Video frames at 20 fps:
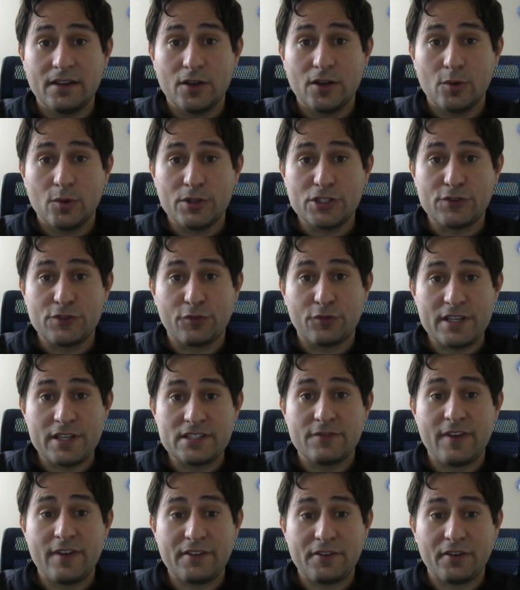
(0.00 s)
which frees
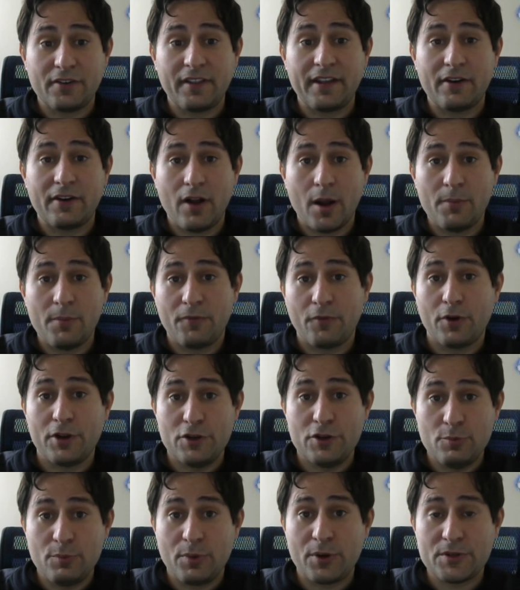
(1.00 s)
a ventilator up for a
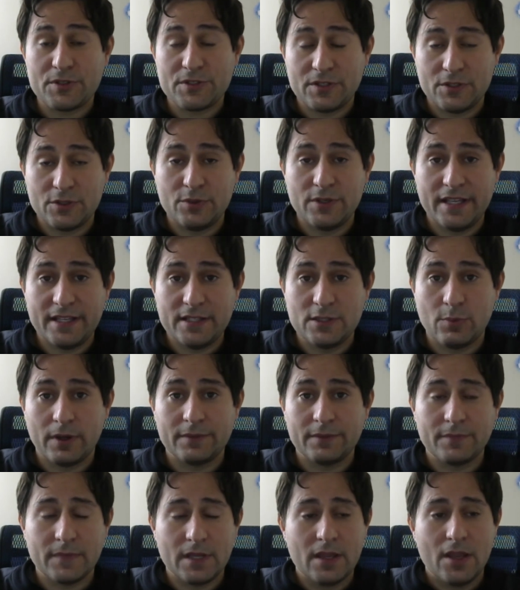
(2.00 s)
new person who needs one.
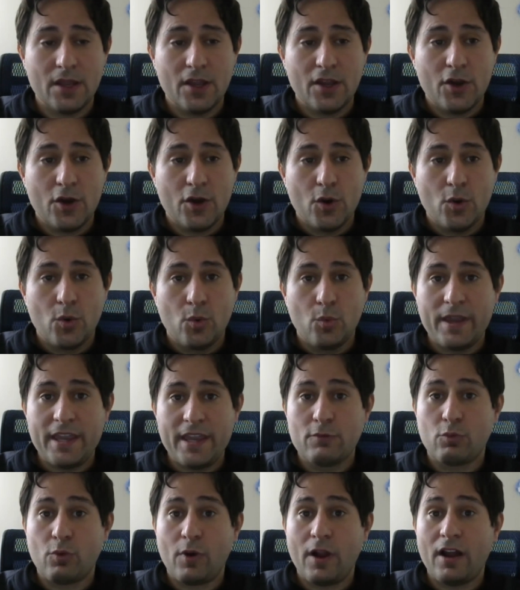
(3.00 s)

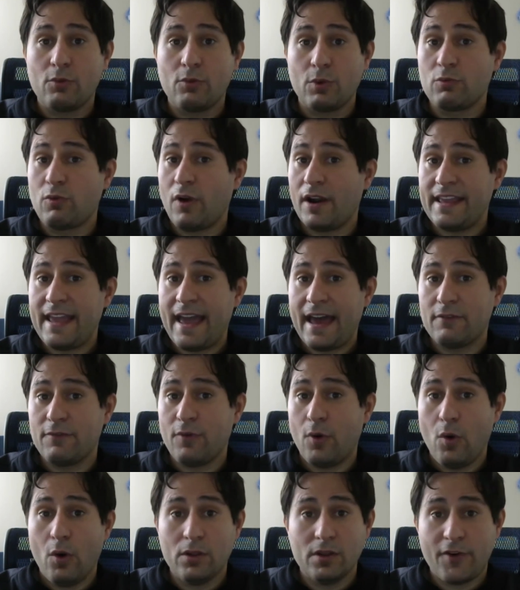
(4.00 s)
We're running out of
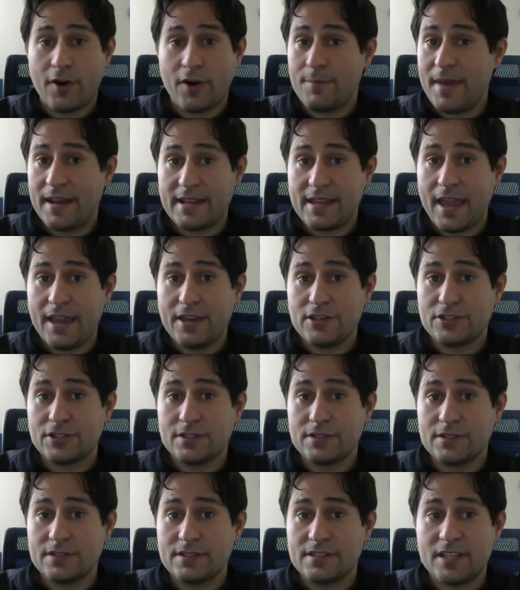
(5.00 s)
all of our
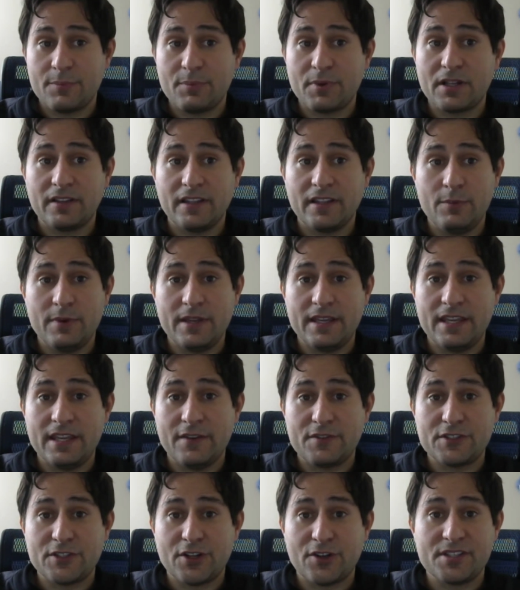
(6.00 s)
medications. Typically, we
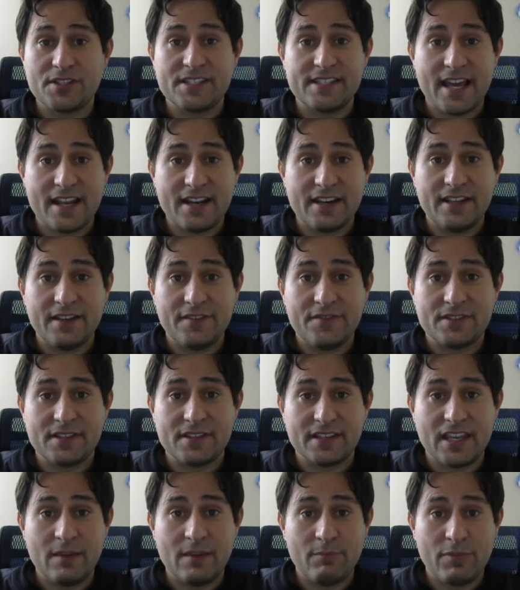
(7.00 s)
give certain sedatives to
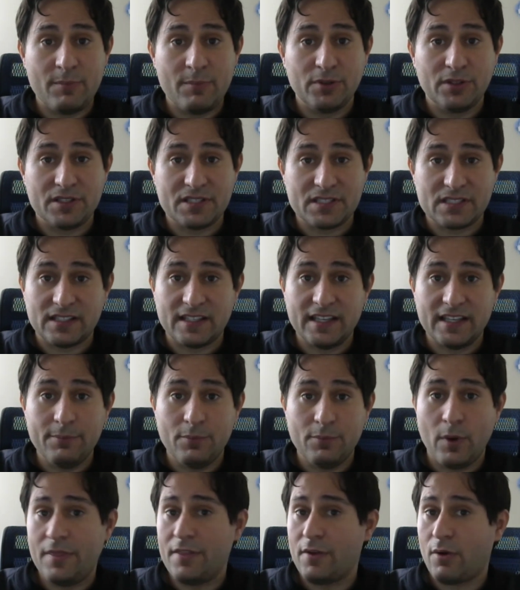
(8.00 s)
keep people asleep
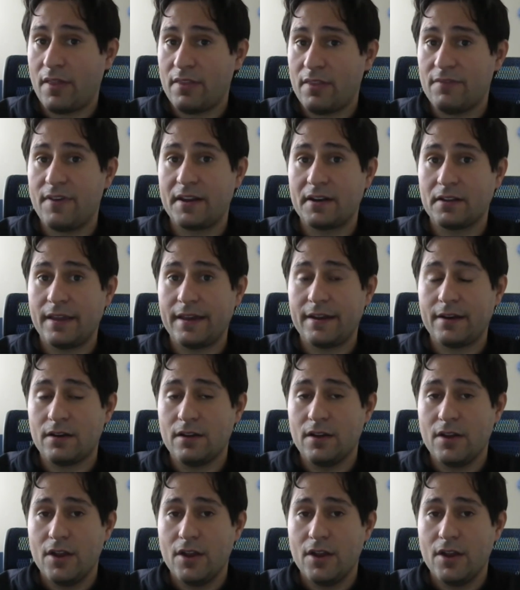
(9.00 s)
when they're on the ventilator.